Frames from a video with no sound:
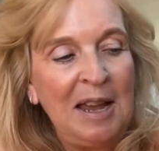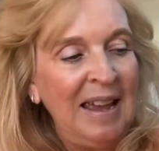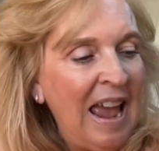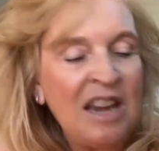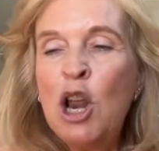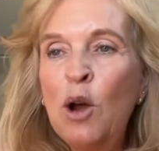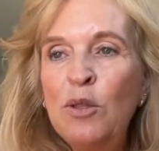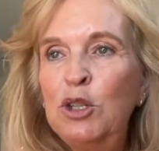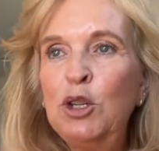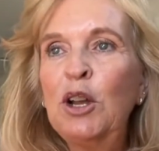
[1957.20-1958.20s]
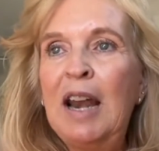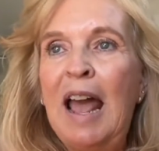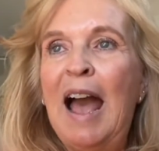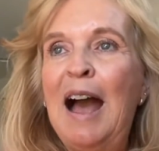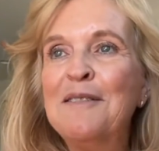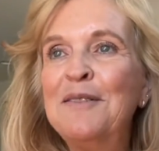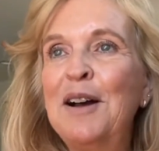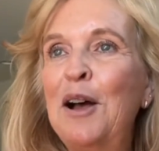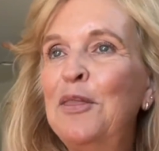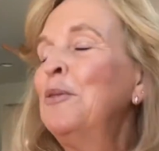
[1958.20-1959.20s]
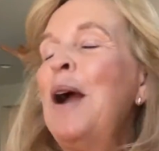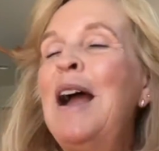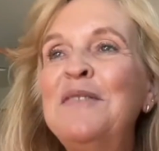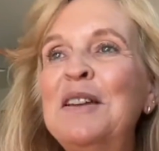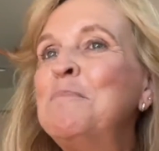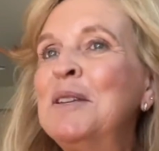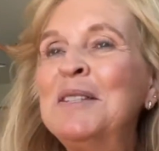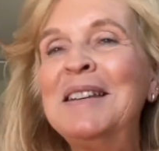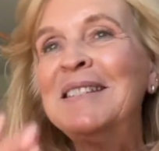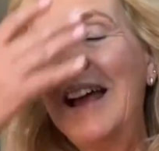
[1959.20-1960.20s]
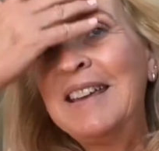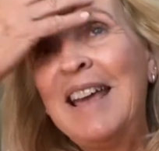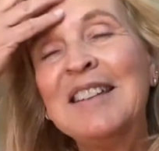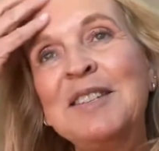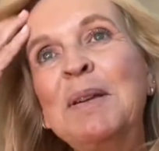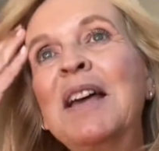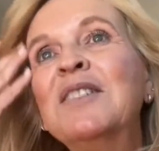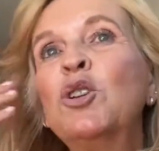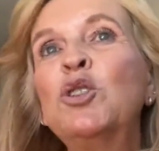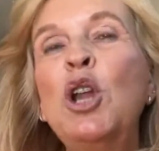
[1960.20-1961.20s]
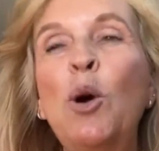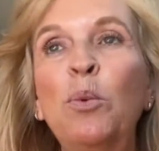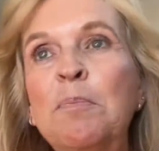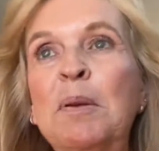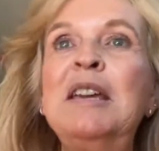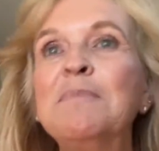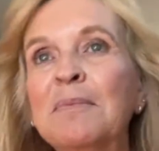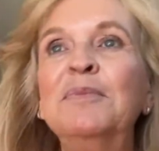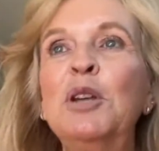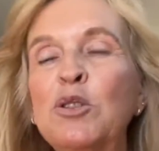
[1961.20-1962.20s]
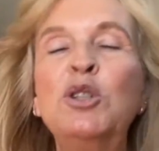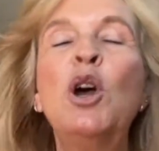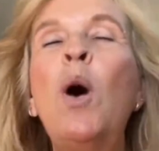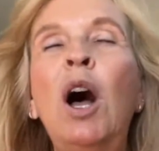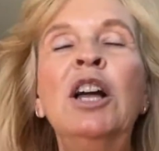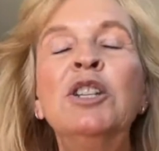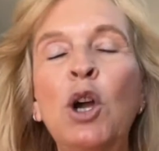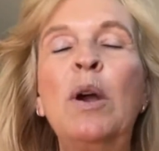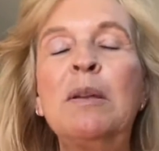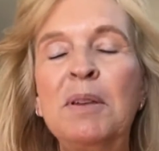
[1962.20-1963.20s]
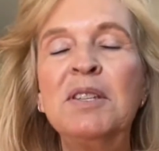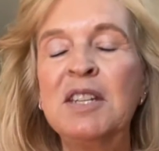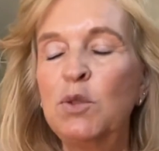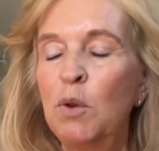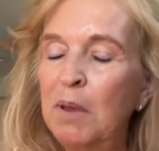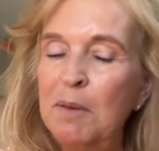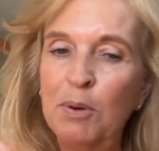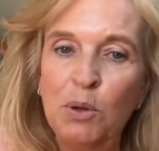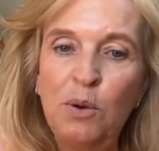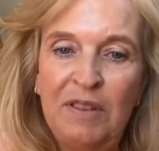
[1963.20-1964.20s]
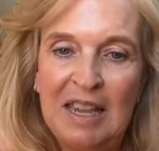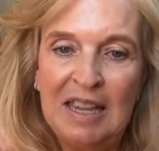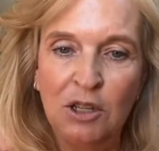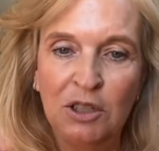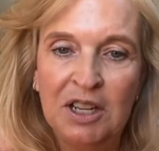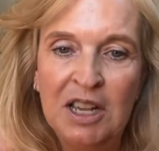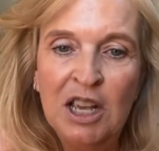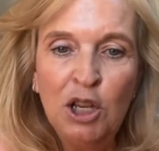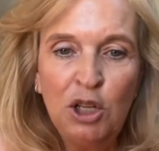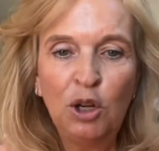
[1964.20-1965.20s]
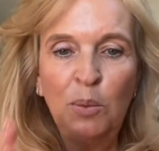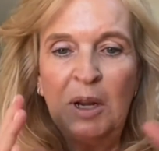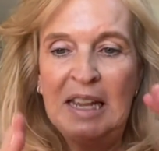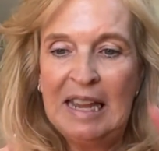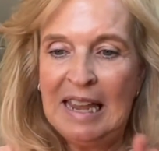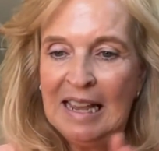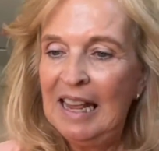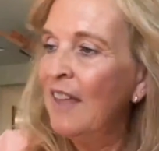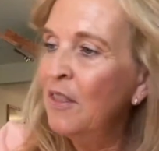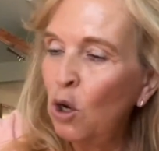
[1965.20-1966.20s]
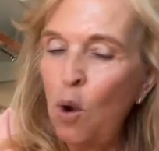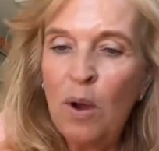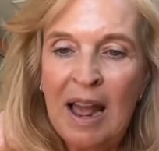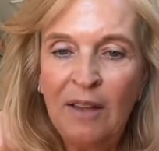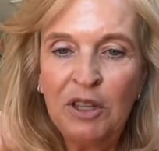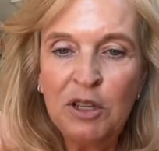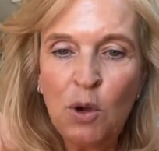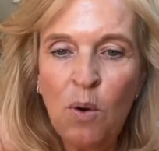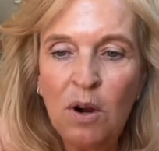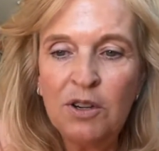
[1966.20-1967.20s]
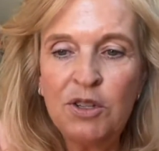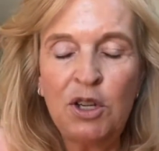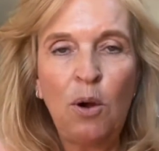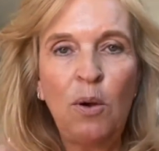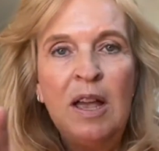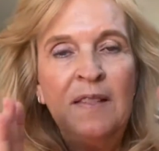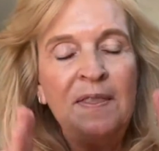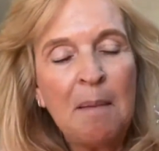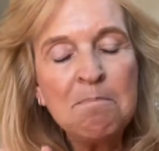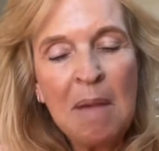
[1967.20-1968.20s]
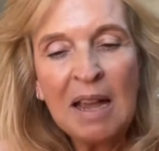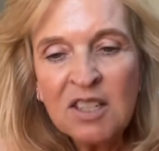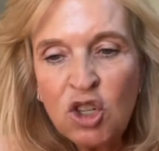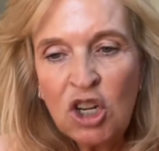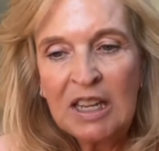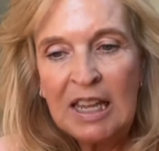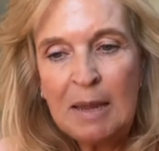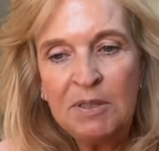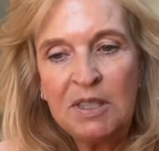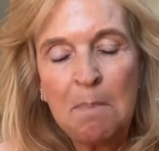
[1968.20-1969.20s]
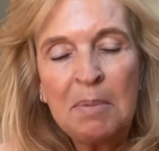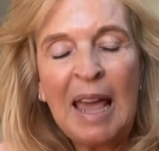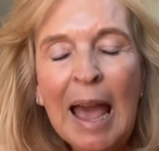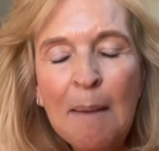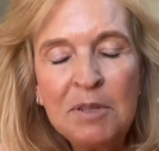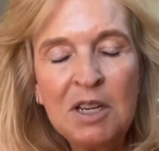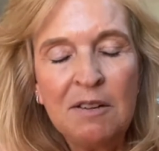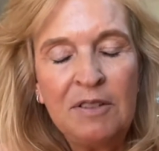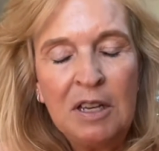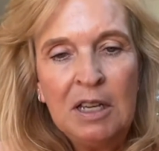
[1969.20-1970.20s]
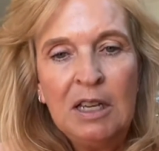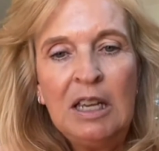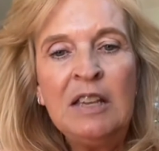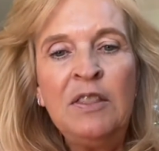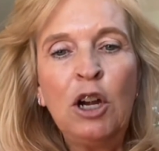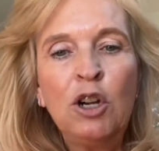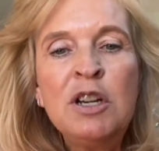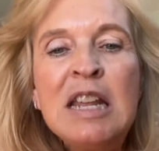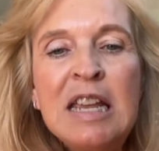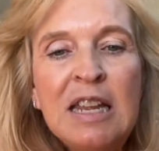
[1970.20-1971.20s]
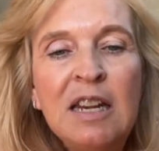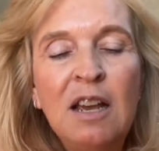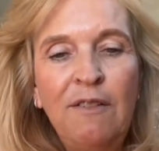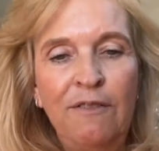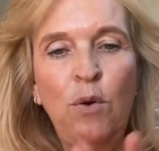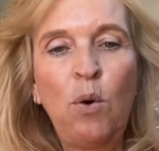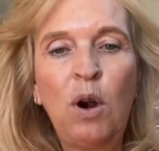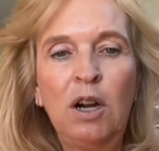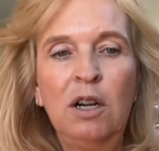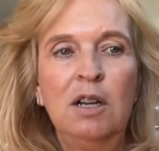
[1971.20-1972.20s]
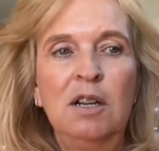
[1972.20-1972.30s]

know that you're going to have a thriving business, I guess, because there's no ongoing business with people who have healed. And they're going out the door. So that messaging keeps them captive in their need for